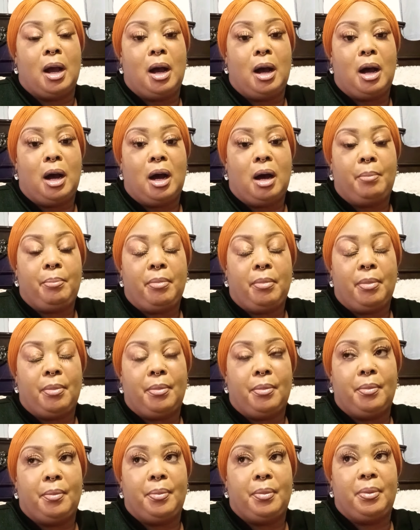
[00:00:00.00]

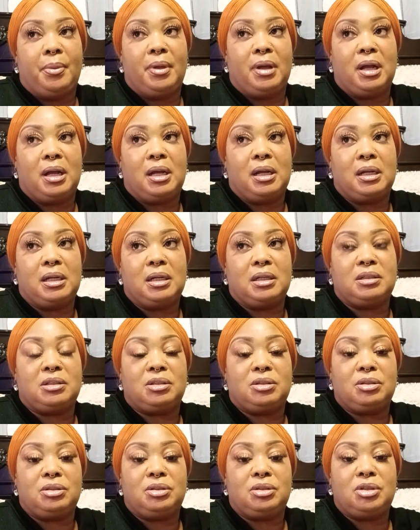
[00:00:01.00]
A
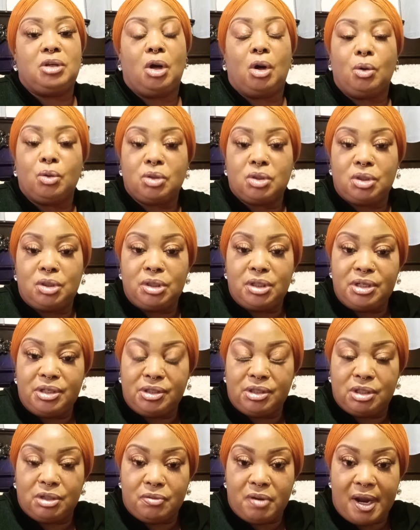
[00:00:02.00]
total
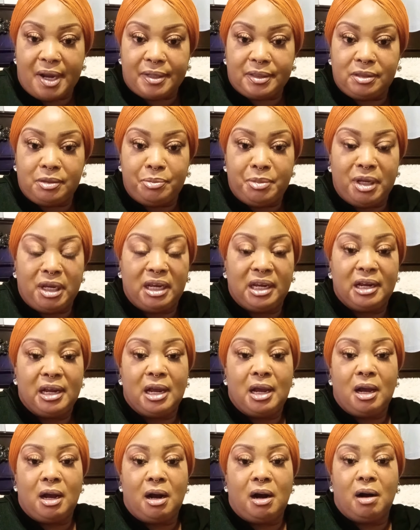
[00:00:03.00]
hysterectomy
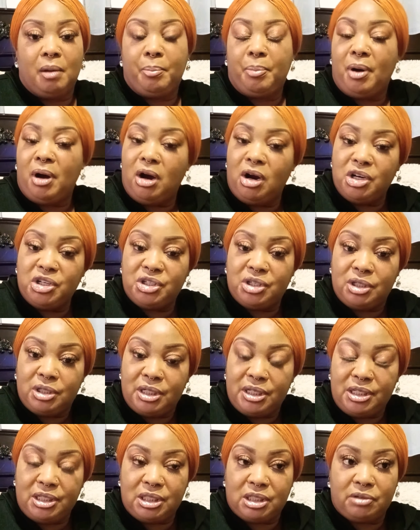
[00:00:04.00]
or
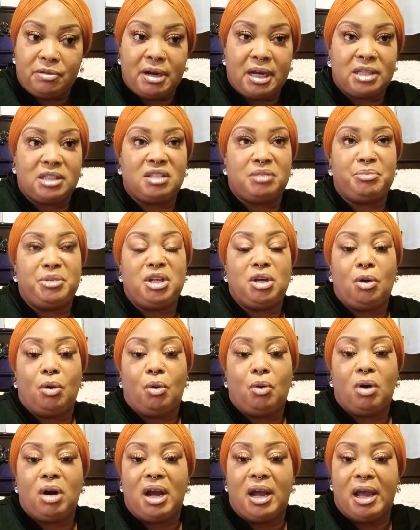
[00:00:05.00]
partial hysterectomy
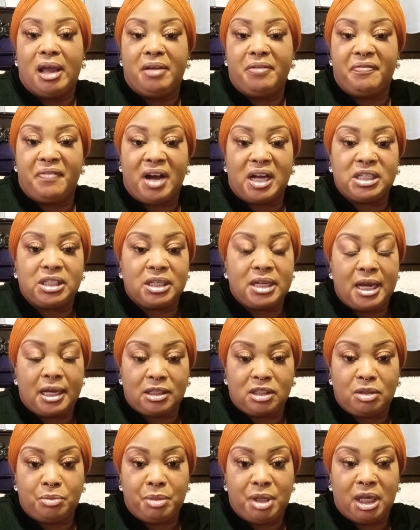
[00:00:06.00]
or a
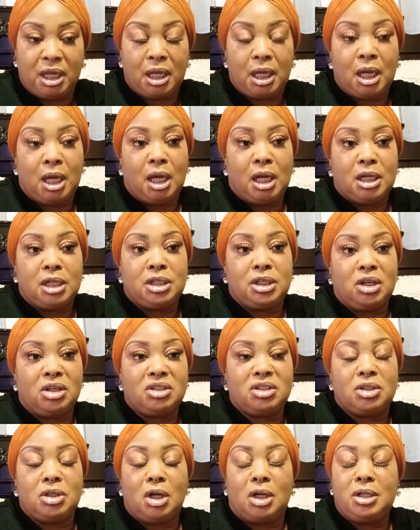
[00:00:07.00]
vaginectomy
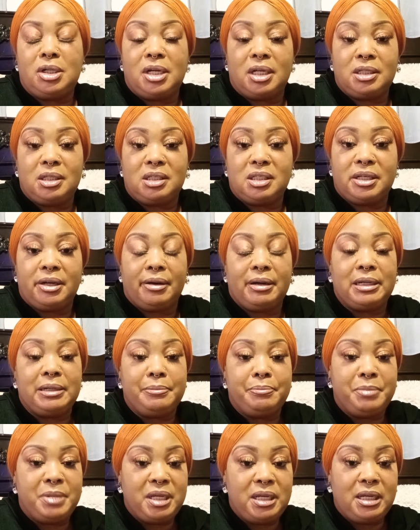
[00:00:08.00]
does not
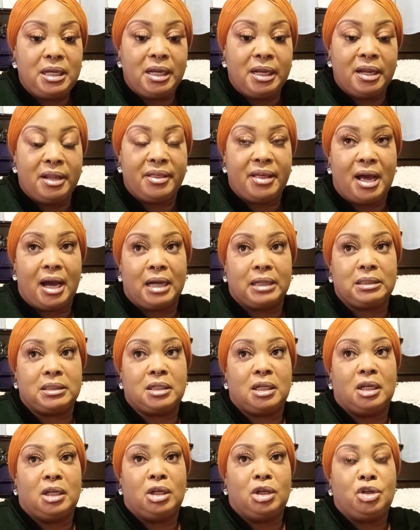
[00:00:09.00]
necessarily mean
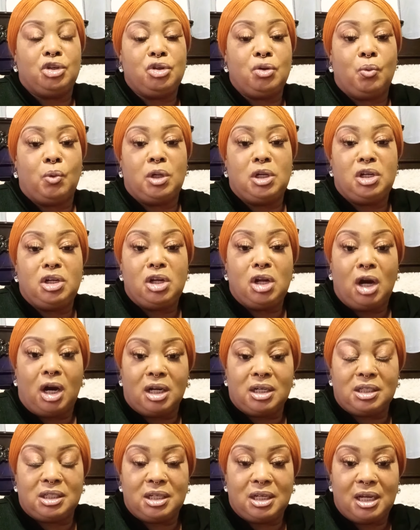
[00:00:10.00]
that you will
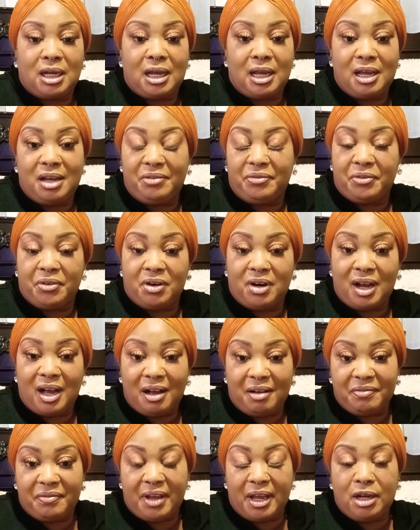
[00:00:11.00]
not ever
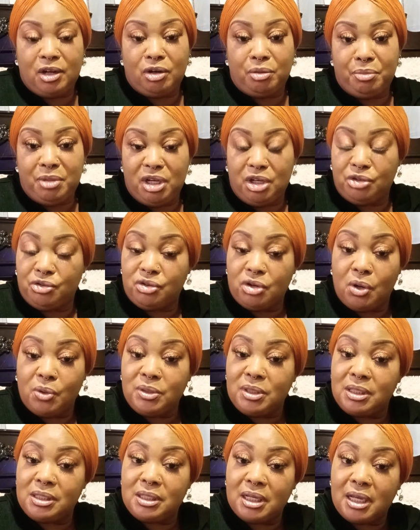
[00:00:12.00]
have
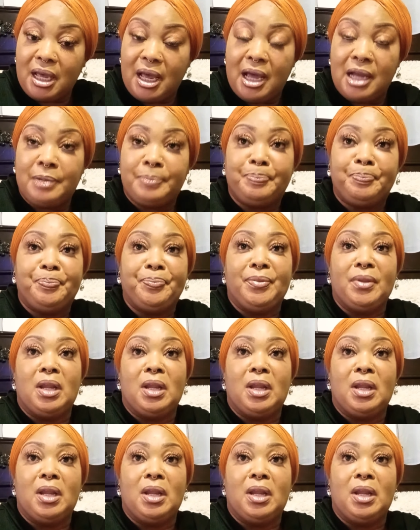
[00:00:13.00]
endometriosis again.